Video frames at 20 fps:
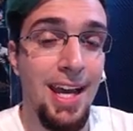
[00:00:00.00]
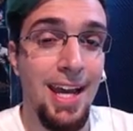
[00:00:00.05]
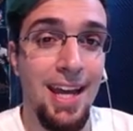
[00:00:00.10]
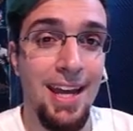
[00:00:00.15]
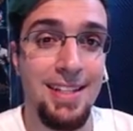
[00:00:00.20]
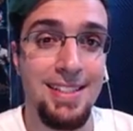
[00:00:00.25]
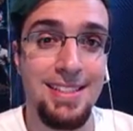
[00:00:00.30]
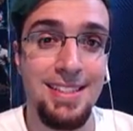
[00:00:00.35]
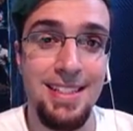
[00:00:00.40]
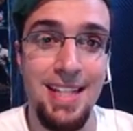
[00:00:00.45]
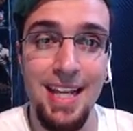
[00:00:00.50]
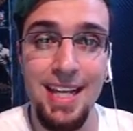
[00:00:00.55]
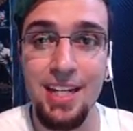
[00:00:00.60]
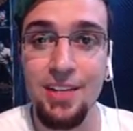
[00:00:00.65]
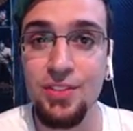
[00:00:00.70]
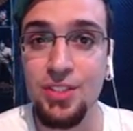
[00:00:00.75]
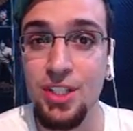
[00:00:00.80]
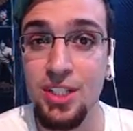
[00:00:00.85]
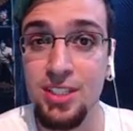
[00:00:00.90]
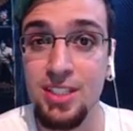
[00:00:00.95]
has
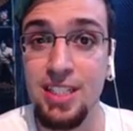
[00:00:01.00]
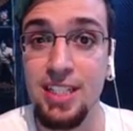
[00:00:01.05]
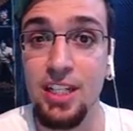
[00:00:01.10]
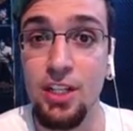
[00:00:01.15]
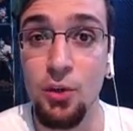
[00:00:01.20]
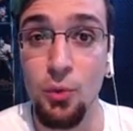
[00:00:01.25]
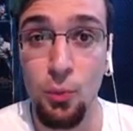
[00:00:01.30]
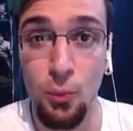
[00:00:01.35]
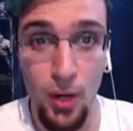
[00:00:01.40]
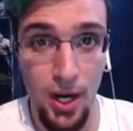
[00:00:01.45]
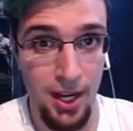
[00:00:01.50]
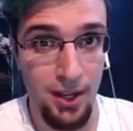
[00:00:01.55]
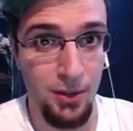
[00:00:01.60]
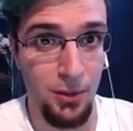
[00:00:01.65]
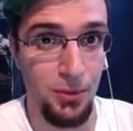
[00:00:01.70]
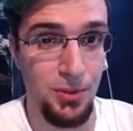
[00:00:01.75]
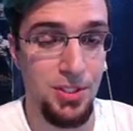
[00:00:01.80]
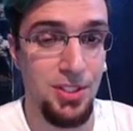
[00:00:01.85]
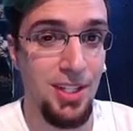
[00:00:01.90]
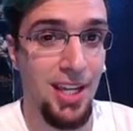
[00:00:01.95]
negative 60
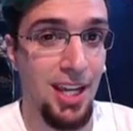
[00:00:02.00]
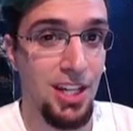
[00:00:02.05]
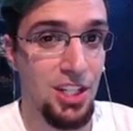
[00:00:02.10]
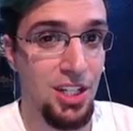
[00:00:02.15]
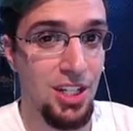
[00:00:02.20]
ground, and